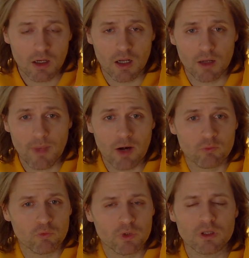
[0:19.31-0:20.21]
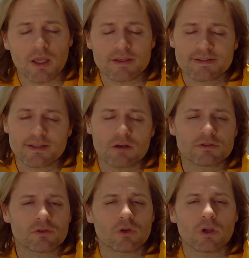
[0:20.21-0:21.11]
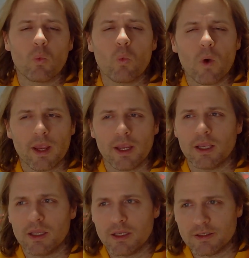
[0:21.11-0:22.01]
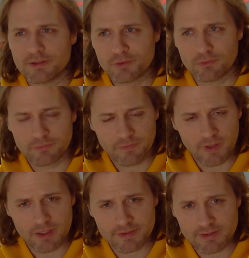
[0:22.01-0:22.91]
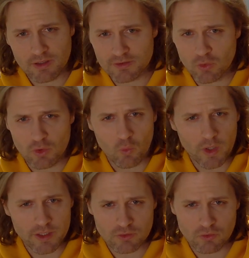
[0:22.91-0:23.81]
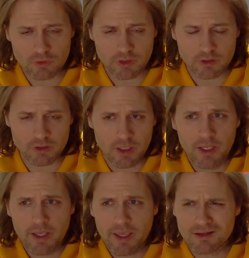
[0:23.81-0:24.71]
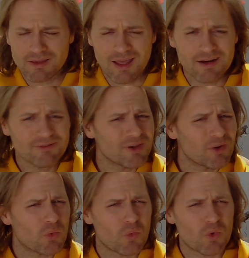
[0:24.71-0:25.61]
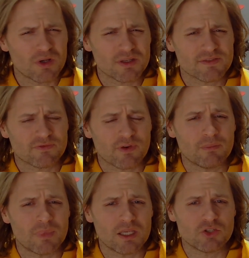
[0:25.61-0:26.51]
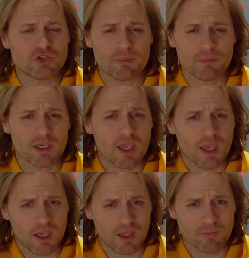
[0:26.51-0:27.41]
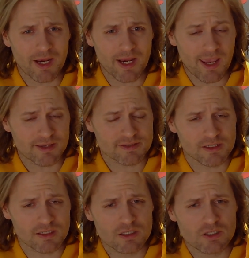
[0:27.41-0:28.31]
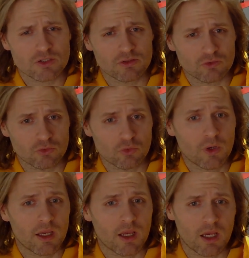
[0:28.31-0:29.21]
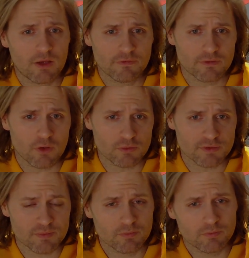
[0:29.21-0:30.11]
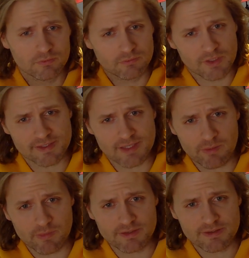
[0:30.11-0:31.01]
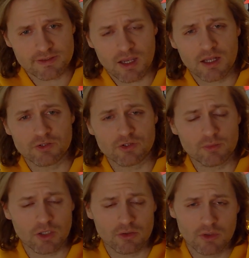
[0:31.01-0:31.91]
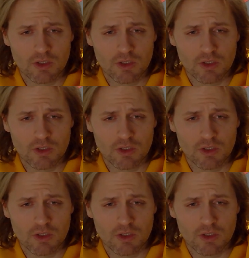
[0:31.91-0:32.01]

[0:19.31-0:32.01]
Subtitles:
I realized that I was going way too fast. I was going way too quickly, and a lot of it was from me jumping ahead by accident to eighth notes assignments on Drumeo.